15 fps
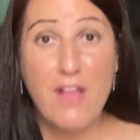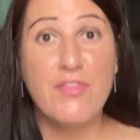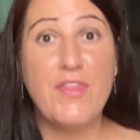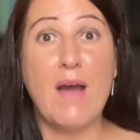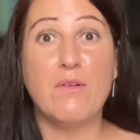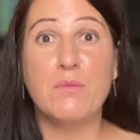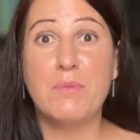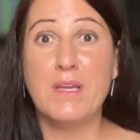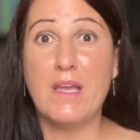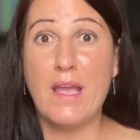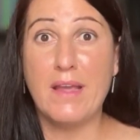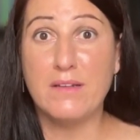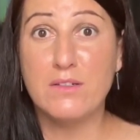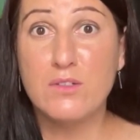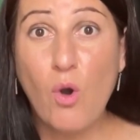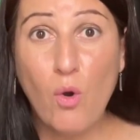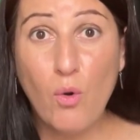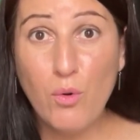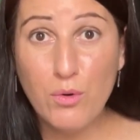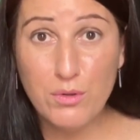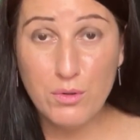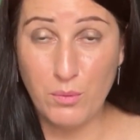That would be a
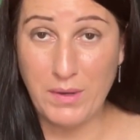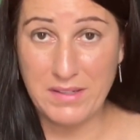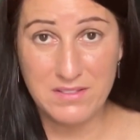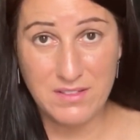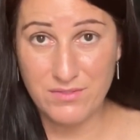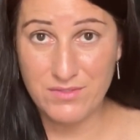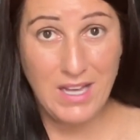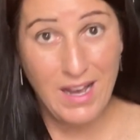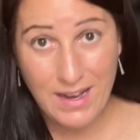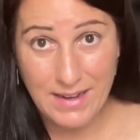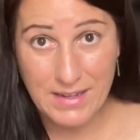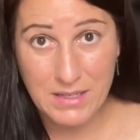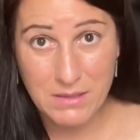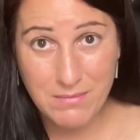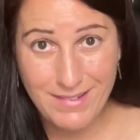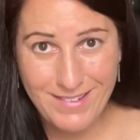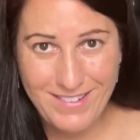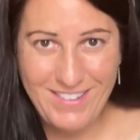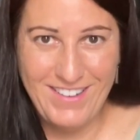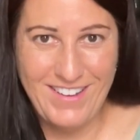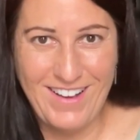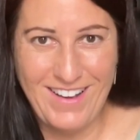total waste of time.
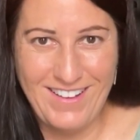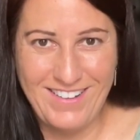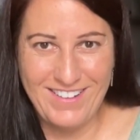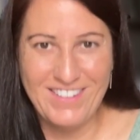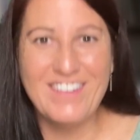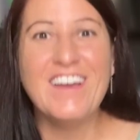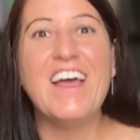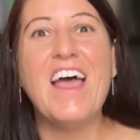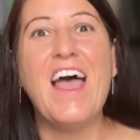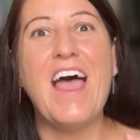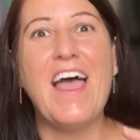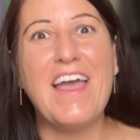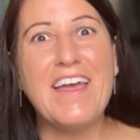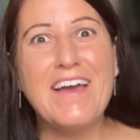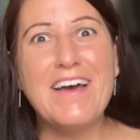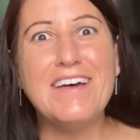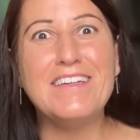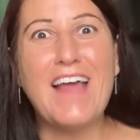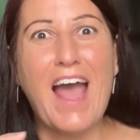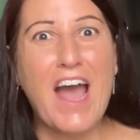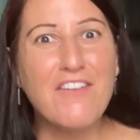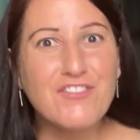And
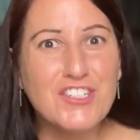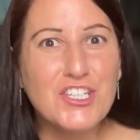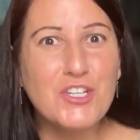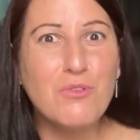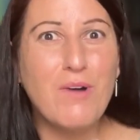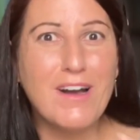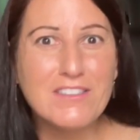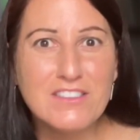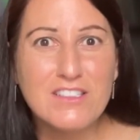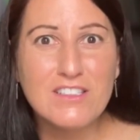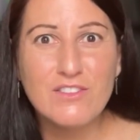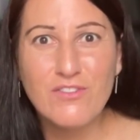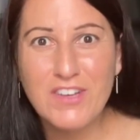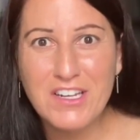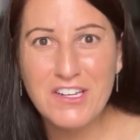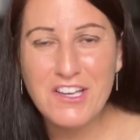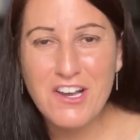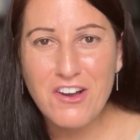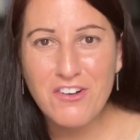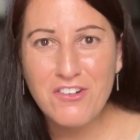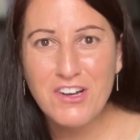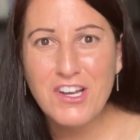after you watch this video,
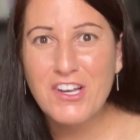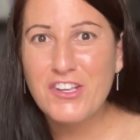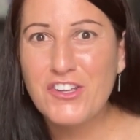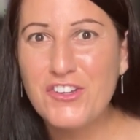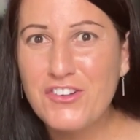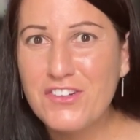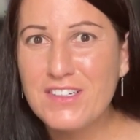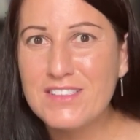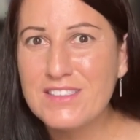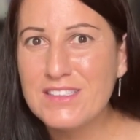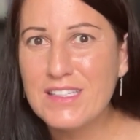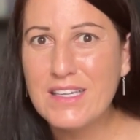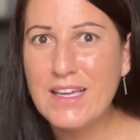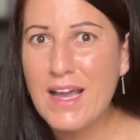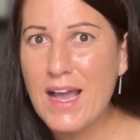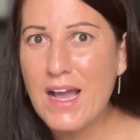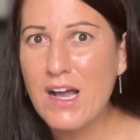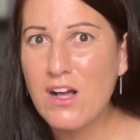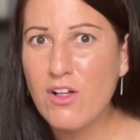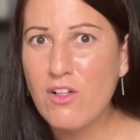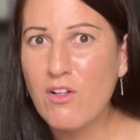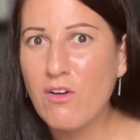you're going to see
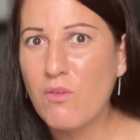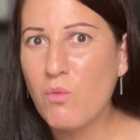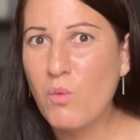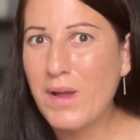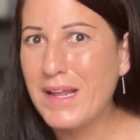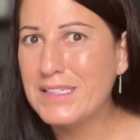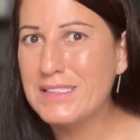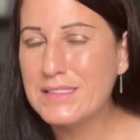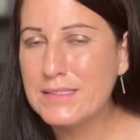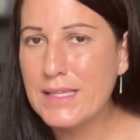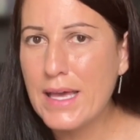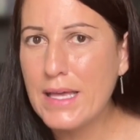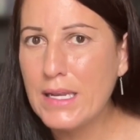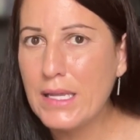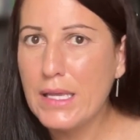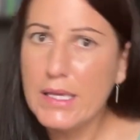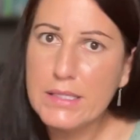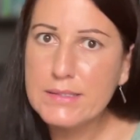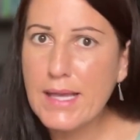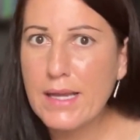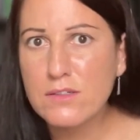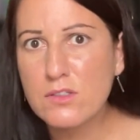how what I just said
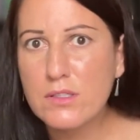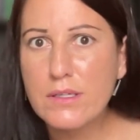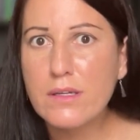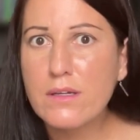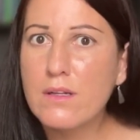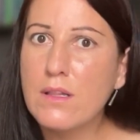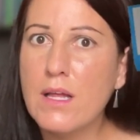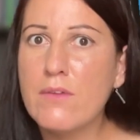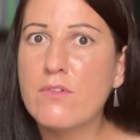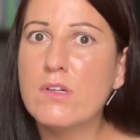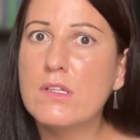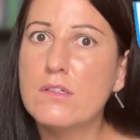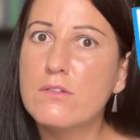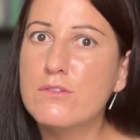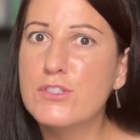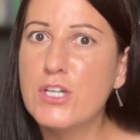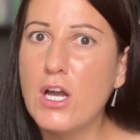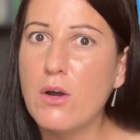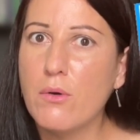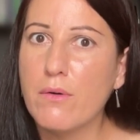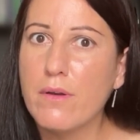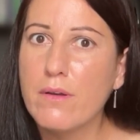is actually a clever little
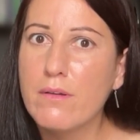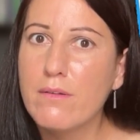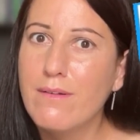joke.